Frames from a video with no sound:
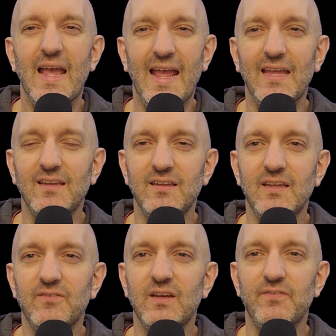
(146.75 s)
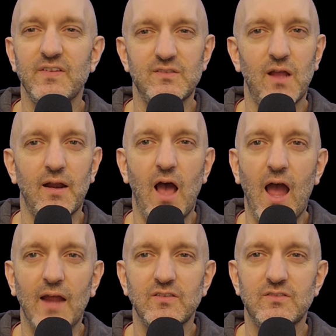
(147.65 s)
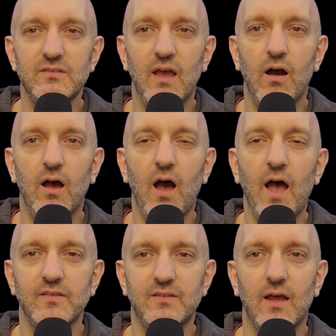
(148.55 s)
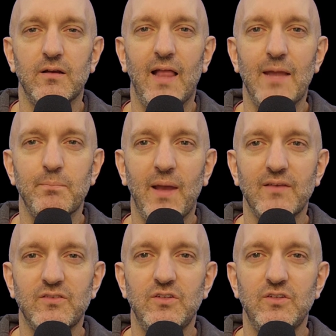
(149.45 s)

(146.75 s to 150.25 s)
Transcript: And even if it's not hostile at best,